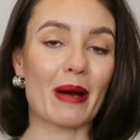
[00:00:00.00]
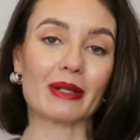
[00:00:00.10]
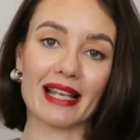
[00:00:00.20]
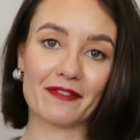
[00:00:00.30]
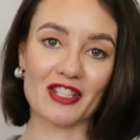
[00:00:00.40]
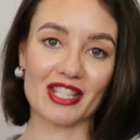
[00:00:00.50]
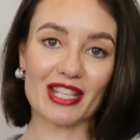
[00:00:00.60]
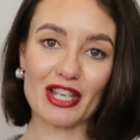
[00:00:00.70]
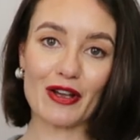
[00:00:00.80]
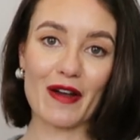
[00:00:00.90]
I would love to
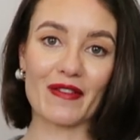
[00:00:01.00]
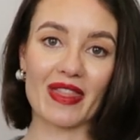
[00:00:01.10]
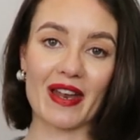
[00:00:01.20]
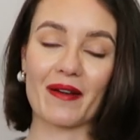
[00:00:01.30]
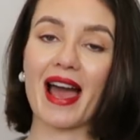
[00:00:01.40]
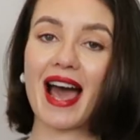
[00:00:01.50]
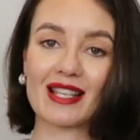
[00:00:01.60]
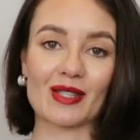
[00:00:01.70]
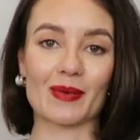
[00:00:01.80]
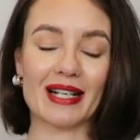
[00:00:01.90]
see you over there
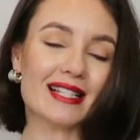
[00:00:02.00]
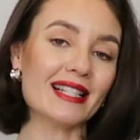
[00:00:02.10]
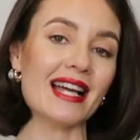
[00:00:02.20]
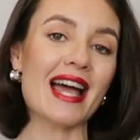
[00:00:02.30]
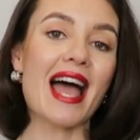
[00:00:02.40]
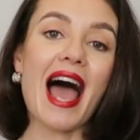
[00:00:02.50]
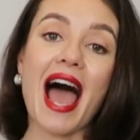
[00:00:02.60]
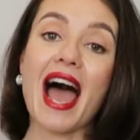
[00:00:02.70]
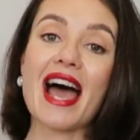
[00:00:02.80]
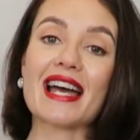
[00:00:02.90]
as well,
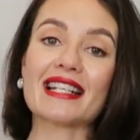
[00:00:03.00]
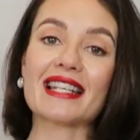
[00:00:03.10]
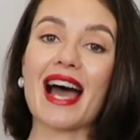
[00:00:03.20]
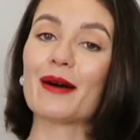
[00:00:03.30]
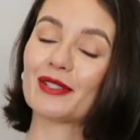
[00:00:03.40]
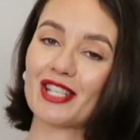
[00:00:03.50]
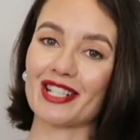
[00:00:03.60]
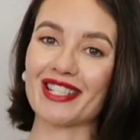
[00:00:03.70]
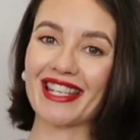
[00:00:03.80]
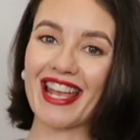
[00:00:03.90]
and I will
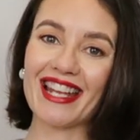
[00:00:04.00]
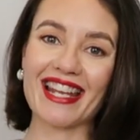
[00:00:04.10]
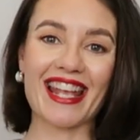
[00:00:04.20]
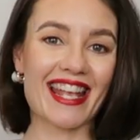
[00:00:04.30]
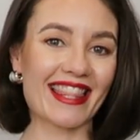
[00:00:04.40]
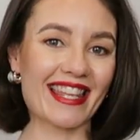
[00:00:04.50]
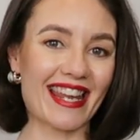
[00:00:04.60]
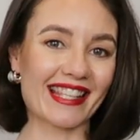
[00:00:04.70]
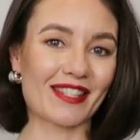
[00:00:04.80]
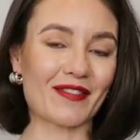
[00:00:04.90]
chat you again in the
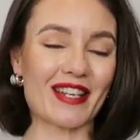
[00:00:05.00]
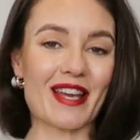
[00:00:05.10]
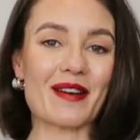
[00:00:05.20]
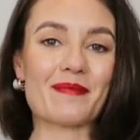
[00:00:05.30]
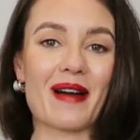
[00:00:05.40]
next video.